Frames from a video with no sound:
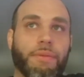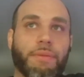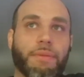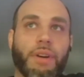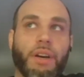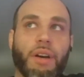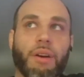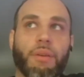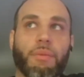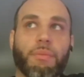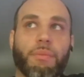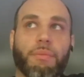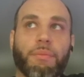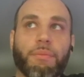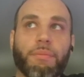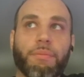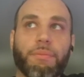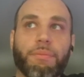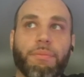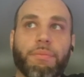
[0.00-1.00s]

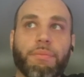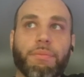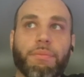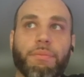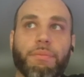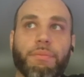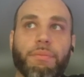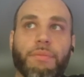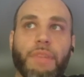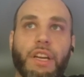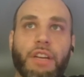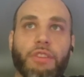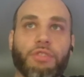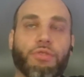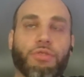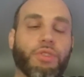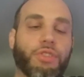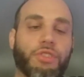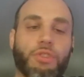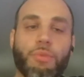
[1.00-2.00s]
I guess,
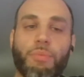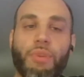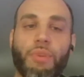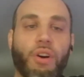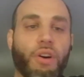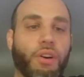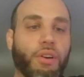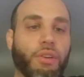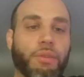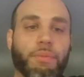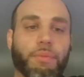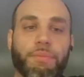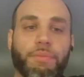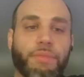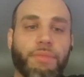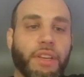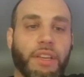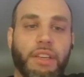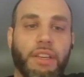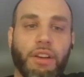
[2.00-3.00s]
crystal ball
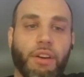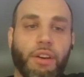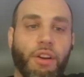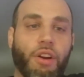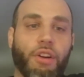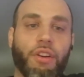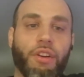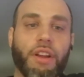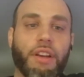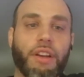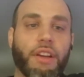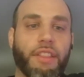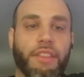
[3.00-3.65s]
thinking on our end.